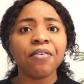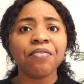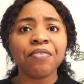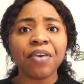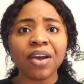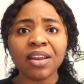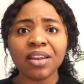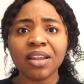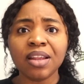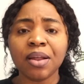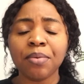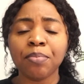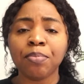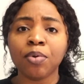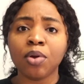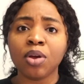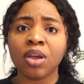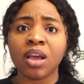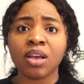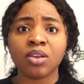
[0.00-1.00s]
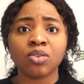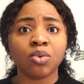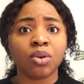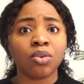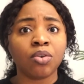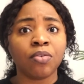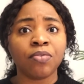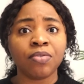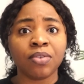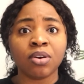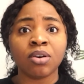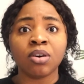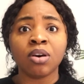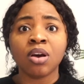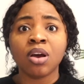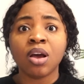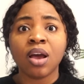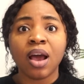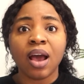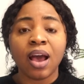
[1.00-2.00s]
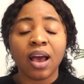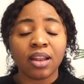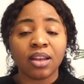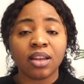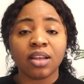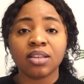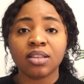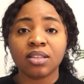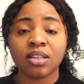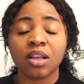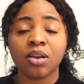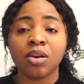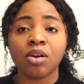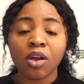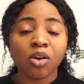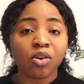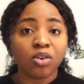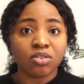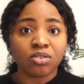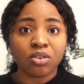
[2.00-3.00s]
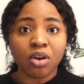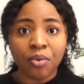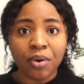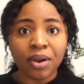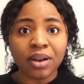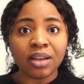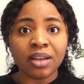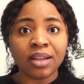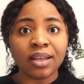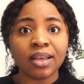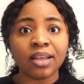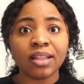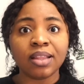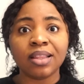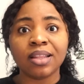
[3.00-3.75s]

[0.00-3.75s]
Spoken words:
Finding employer is one of the hardest things because currently